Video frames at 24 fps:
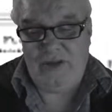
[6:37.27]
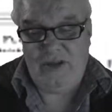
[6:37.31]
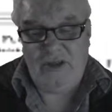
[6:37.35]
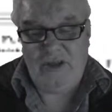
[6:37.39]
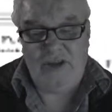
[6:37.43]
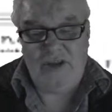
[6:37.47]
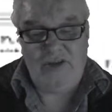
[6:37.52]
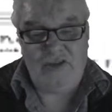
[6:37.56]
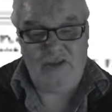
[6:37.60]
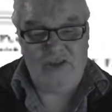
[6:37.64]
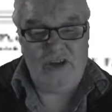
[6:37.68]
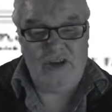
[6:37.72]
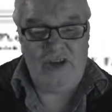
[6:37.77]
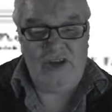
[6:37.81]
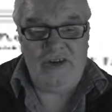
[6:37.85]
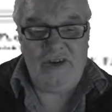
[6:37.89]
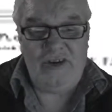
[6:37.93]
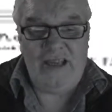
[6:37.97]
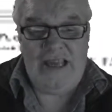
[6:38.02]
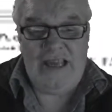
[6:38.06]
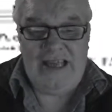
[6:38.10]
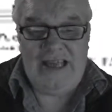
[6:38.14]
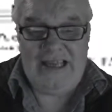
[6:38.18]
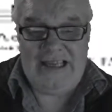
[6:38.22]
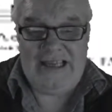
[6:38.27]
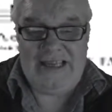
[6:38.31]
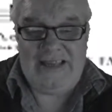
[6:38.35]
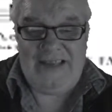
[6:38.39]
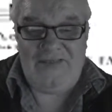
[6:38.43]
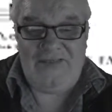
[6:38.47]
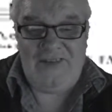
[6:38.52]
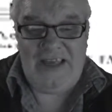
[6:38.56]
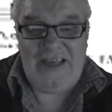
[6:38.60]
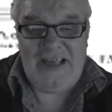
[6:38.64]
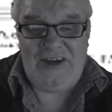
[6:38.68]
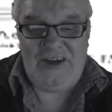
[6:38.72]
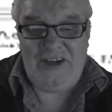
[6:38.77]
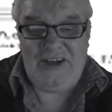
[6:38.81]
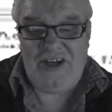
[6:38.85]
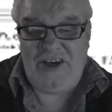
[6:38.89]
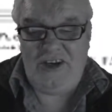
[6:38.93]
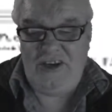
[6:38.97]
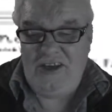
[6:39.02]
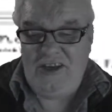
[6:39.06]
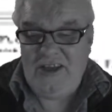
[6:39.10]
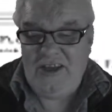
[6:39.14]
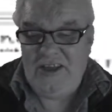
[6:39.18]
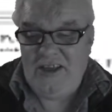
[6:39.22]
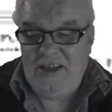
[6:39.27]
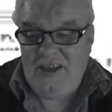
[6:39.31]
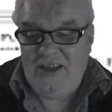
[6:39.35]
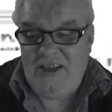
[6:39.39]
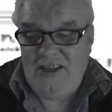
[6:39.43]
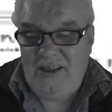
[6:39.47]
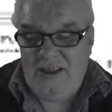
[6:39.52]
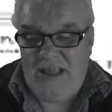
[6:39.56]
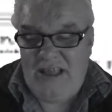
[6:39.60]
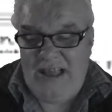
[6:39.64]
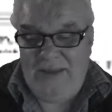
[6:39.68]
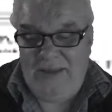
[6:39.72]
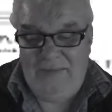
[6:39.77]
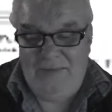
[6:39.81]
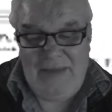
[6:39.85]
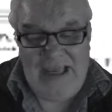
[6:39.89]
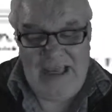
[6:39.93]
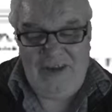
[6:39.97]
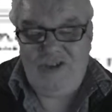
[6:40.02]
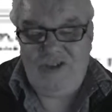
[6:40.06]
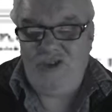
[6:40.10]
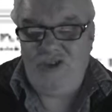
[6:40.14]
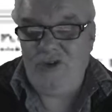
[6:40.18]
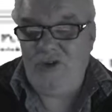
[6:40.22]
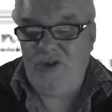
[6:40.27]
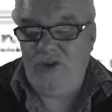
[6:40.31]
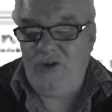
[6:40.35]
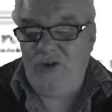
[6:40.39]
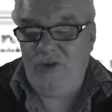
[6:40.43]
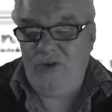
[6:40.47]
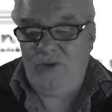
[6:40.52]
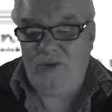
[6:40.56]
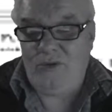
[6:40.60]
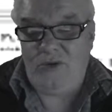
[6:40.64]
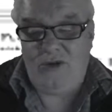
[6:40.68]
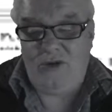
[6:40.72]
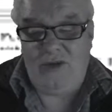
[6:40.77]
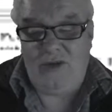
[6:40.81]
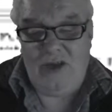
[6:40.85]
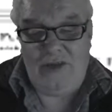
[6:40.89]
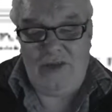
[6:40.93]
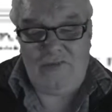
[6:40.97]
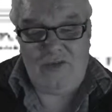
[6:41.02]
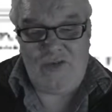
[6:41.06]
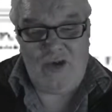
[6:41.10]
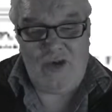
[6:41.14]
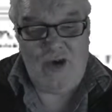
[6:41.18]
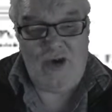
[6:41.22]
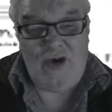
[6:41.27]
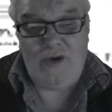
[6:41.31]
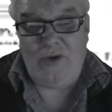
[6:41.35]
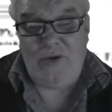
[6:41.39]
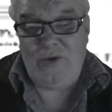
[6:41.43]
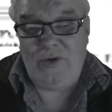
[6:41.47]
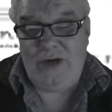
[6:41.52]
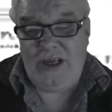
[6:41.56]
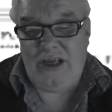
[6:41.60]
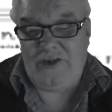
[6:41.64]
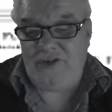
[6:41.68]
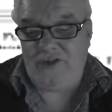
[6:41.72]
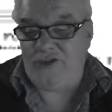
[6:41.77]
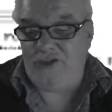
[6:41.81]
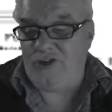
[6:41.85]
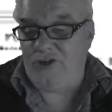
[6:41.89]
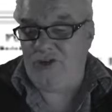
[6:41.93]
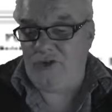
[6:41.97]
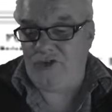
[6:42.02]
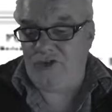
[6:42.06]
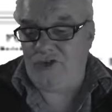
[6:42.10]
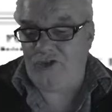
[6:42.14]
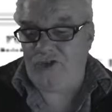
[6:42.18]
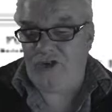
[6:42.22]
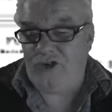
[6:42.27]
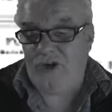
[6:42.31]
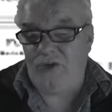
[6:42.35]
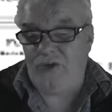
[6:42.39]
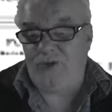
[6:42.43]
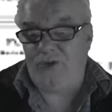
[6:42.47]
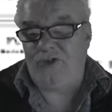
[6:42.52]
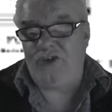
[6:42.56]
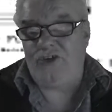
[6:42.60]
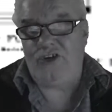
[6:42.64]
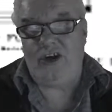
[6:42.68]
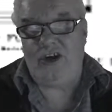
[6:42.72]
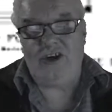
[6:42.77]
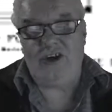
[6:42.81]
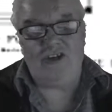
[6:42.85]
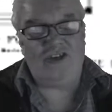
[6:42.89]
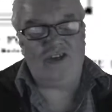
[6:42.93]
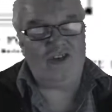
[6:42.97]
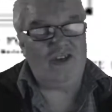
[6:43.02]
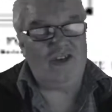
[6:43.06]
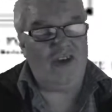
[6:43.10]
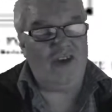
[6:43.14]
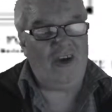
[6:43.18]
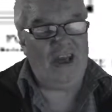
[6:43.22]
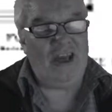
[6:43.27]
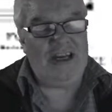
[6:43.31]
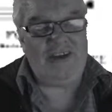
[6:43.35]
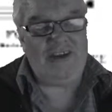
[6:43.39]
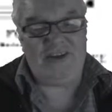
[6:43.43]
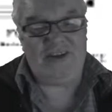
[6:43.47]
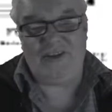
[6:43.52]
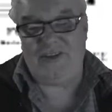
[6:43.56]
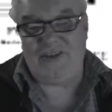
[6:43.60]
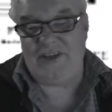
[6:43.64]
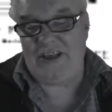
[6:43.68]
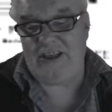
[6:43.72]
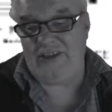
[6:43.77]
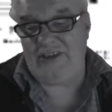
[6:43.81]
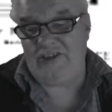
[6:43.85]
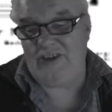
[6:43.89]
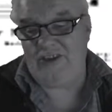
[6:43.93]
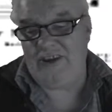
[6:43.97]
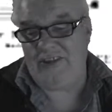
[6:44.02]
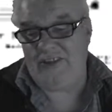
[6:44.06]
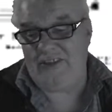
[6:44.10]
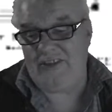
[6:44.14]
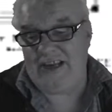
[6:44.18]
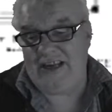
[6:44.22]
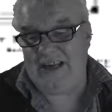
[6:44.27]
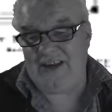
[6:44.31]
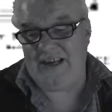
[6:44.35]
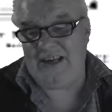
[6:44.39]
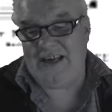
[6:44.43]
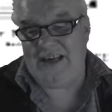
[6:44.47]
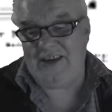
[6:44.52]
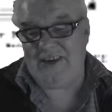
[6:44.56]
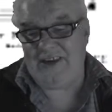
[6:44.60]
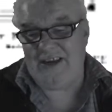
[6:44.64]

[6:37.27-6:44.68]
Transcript: So get that in. Make sure you have got all those, your skill sheets signed and things like that, and